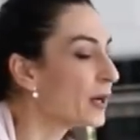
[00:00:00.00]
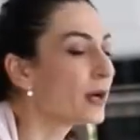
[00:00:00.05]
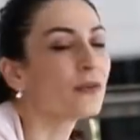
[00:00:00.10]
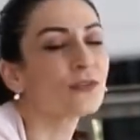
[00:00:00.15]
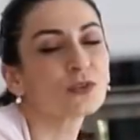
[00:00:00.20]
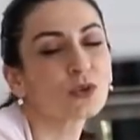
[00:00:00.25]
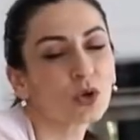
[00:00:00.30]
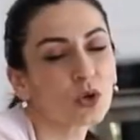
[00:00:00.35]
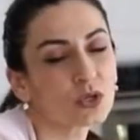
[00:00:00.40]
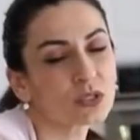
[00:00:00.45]

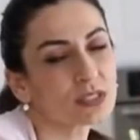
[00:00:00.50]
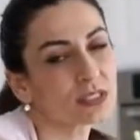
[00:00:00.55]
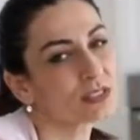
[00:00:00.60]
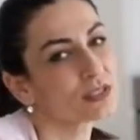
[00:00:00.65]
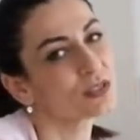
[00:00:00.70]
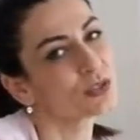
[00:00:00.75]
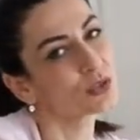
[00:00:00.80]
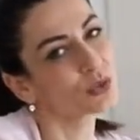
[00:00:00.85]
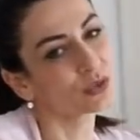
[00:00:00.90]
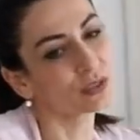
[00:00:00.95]
of course,
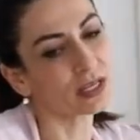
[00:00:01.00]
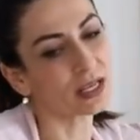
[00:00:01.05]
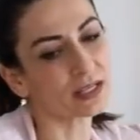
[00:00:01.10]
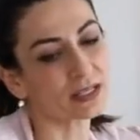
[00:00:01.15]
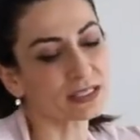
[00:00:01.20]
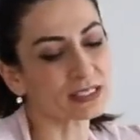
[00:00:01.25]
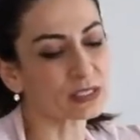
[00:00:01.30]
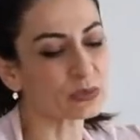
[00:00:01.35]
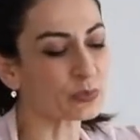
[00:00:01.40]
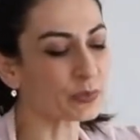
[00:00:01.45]
it's
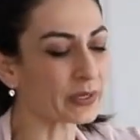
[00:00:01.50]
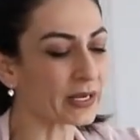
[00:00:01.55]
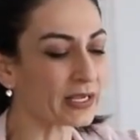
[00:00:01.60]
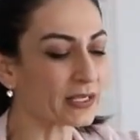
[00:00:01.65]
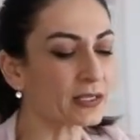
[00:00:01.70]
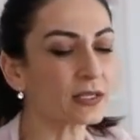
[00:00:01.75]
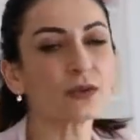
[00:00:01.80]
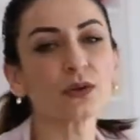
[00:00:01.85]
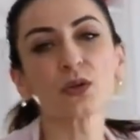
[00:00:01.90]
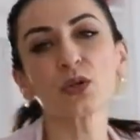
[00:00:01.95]
Nutella
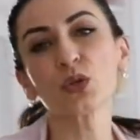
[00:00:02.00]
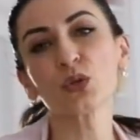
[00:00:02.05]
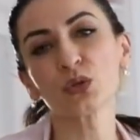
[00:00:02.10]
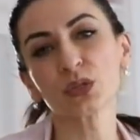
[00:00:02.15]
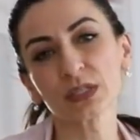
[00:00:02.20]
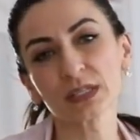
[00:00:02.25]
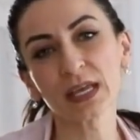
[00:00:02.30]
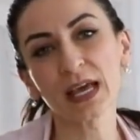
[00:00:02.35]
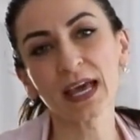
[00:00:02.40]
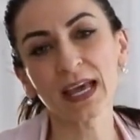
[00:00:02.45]
spread. You
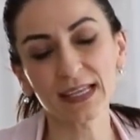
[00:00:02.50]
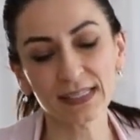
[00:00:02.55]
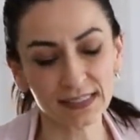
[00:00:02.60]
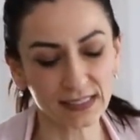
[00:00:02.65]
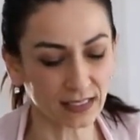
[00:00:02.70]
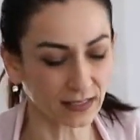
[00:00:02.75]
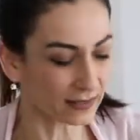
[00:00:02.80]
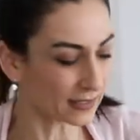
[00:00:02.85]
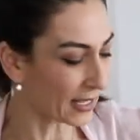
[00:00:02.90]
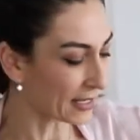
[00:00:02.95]
need
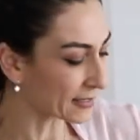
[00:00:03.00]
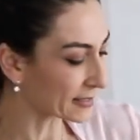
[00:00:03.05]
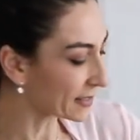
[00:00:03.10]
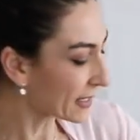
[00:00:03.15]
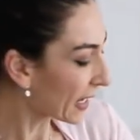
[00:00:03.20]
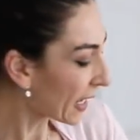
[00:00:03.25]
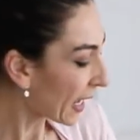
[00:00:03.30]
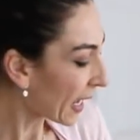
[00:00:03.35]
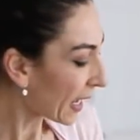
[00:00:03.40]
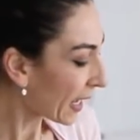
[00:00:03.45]
hazelnuts,
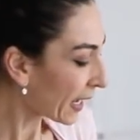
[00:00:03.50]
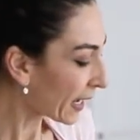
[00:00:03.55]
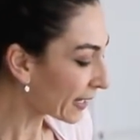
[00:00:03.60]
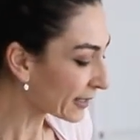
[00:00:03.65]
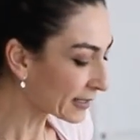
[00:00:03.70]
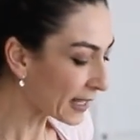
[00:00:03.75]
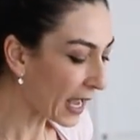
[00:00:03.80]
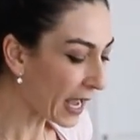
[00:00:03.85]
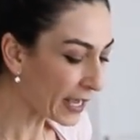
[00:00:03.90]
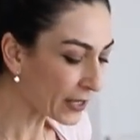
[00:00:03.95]

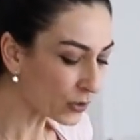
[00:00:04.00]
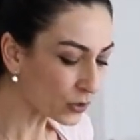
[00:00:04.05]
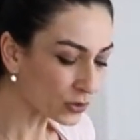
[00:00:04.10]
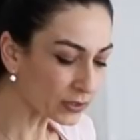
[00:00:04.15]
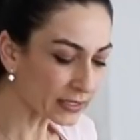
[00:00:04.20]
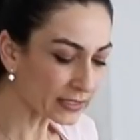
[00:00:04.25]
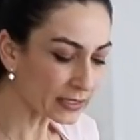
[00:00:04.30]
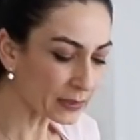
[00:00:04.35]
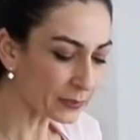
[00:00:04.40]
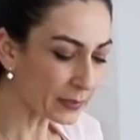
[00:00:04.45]
and I
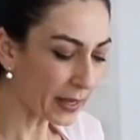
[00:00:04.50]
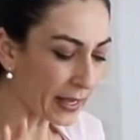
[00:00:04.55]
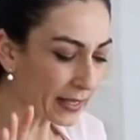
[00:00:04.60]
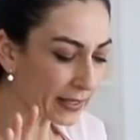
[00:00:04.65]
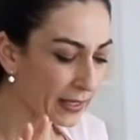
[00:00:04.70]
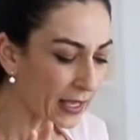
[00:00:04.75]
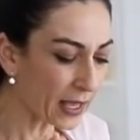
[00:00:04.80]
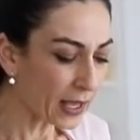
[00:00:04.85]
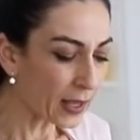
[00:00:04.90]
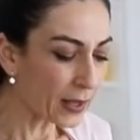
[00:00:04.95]
already
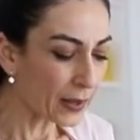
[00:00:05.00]
buy